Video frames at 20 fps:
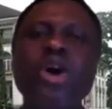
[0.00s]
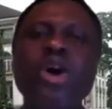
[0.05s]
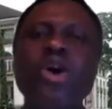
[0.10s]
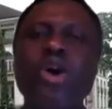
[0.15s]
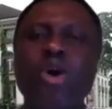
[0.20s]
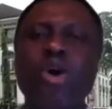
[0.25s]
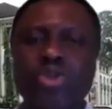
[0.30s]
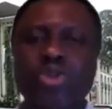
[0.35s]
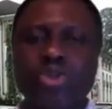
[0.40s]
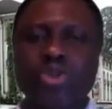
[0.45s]

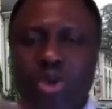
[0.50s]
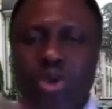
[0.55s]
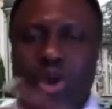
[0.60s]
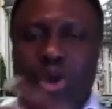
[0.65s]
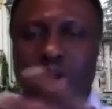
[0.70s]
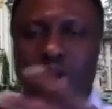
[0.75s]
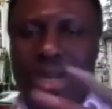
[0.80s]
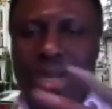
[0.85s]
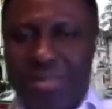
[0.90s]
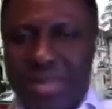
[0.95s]
control the
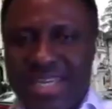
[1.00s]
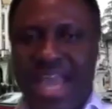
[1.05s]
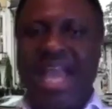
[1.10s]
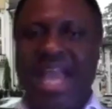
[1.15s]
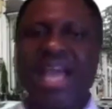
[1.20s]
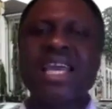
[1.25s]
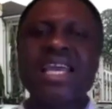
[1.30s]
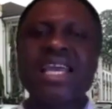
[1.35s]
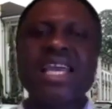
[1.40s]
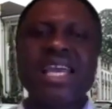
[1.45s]

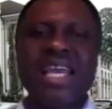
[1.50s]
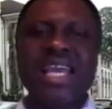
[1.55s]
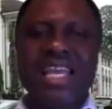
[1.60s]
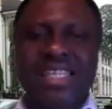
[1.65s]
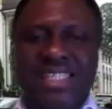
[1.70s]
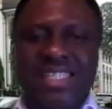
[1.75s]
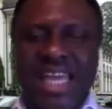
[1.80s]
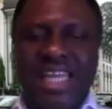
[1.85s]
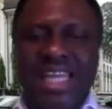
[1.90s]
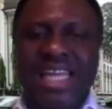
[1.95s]
media
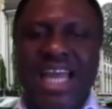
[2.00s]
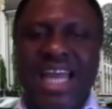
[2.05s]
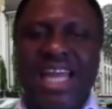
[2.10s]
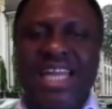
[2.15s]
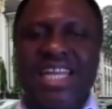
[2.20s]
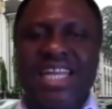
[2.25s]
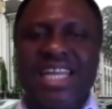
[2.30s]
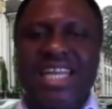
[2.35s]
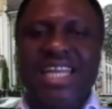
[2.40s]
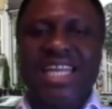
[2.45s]
internally
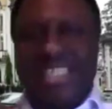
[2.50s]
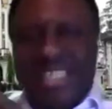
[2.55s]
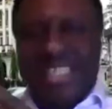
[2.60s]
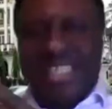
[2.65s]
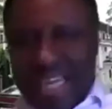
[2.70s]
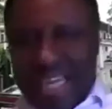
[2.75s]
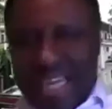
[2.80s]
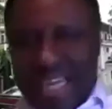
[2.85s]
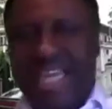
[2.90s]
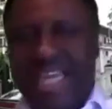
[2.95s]
and
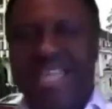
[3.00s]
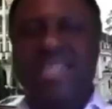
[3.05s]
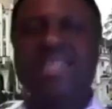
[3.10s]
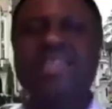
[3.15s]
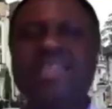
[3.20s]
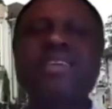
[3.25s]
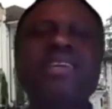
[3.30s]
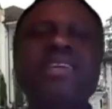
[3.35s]
externally.